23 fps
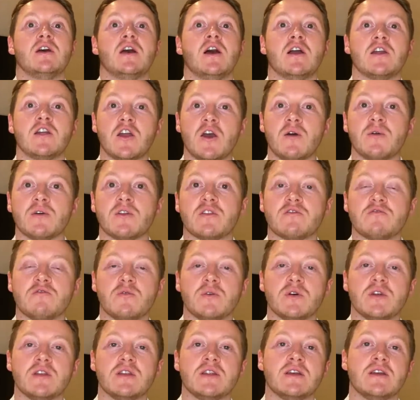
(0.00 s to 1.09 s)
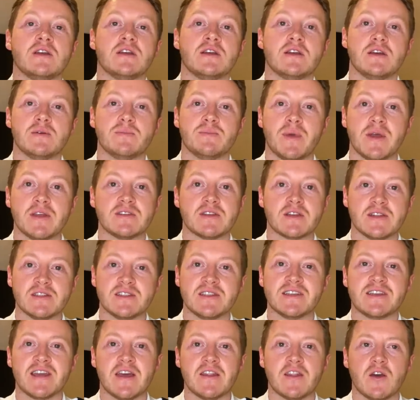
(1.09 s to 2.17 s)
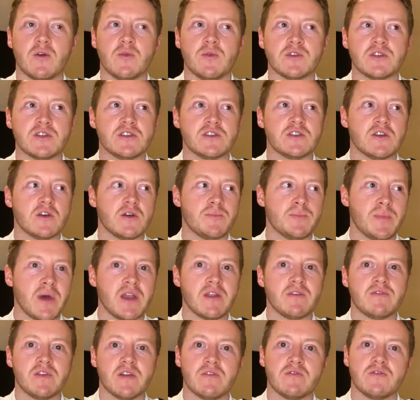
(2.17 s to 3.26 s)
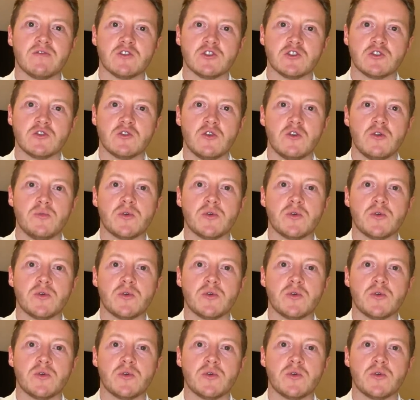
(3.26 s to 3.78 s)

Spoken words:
and going through it basically together, which is a benefit for sure,